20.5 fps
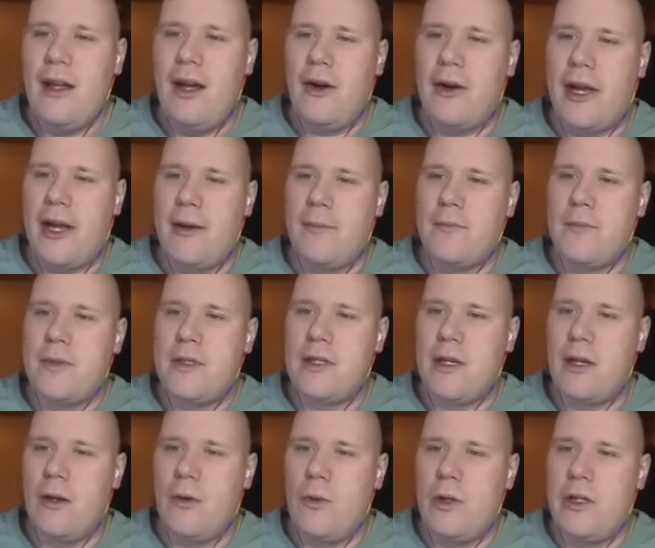Okay,
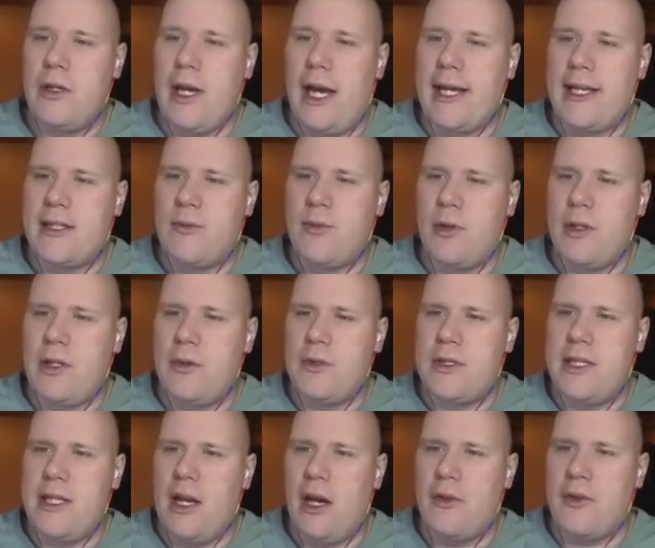so we'll, I guess we'll
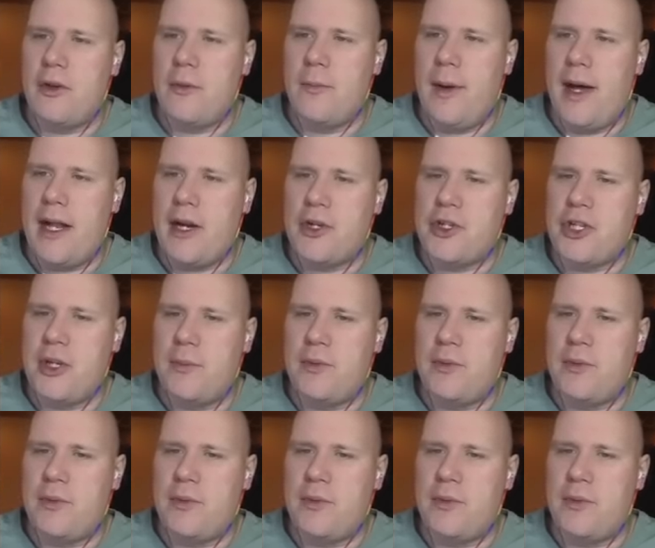use the other battleship